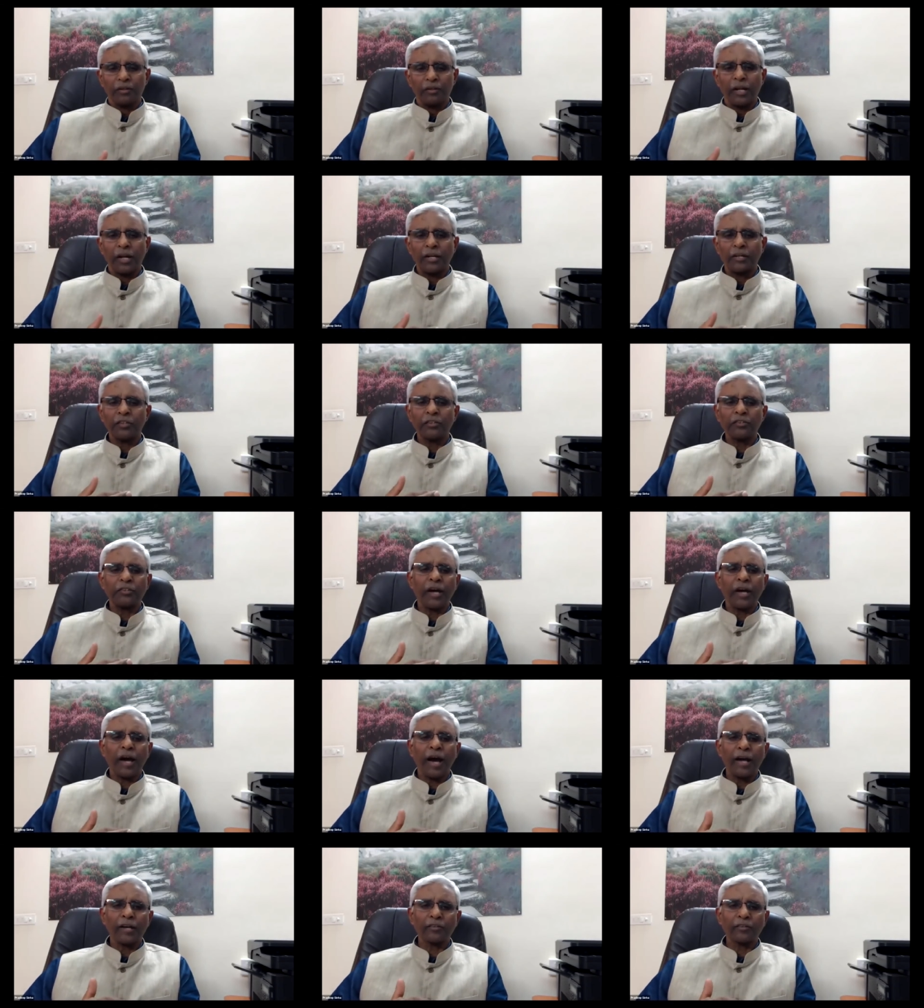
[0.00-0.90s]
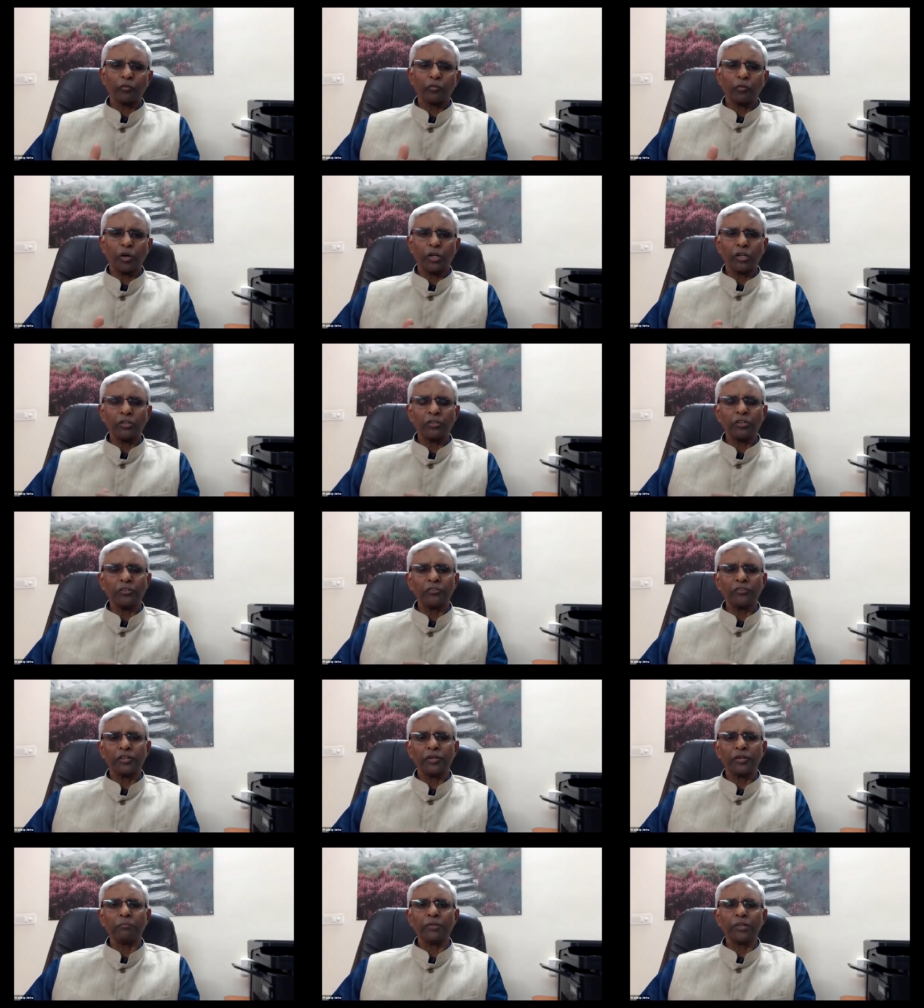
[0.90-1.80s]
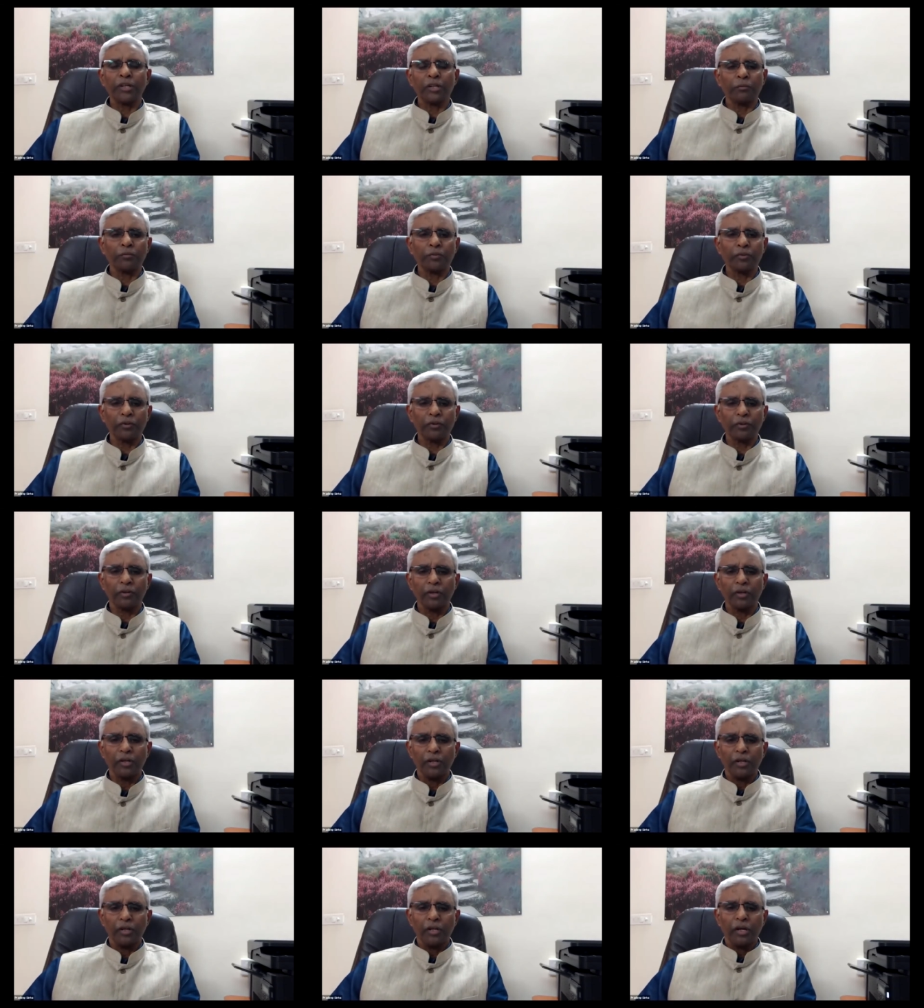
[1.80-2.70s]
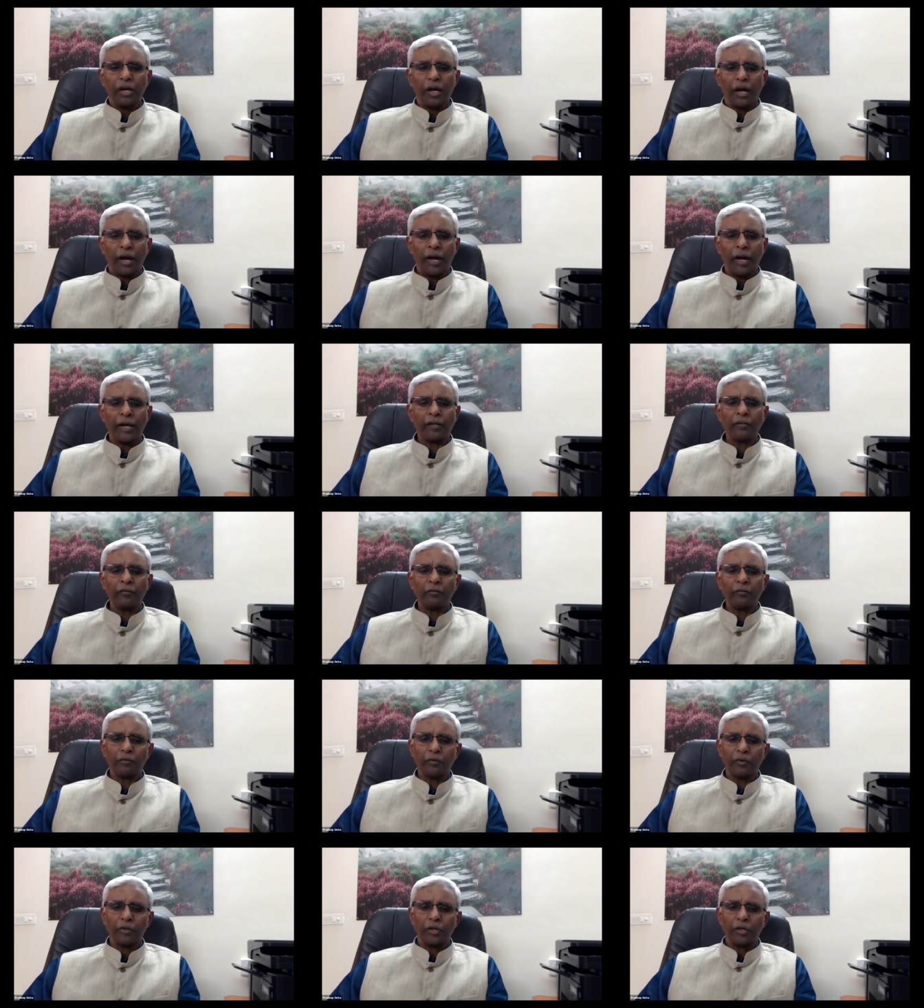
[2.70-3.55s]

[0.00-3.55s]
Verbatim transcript: That is, they ask what are the symptoms, and